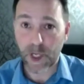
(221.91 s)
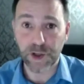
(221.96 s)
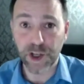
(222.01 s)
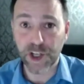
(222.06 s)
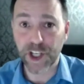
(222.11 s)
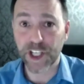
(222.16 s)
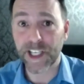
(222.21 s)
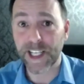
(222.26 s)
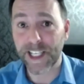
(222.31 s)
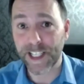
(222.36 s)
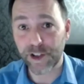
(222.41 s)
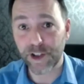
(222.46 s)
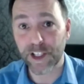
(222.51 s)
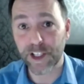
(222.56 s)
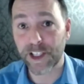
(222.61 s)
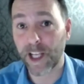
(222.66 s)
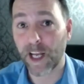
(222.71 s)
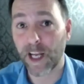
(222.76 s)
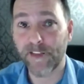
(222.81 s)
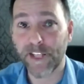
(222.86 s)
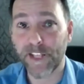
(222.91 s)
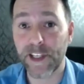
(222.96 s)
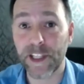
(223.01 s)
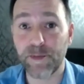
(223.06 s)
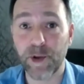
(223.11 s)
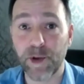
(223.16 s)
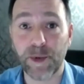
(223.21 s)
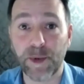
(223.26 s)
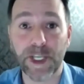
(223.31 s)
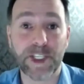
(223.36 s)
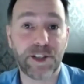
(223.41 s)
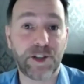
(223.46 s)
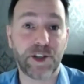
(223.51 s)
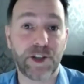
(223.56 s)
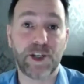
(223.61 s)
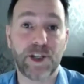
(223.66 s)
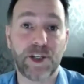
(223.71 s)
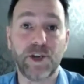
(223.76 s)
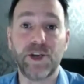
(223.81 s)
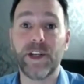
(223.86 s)
you could literally start a Facebook page.
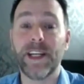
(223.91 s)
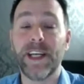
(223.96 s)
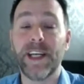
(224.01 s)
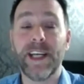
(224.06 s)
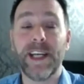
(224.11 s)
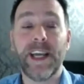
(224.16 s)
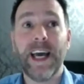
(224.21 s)
So you don't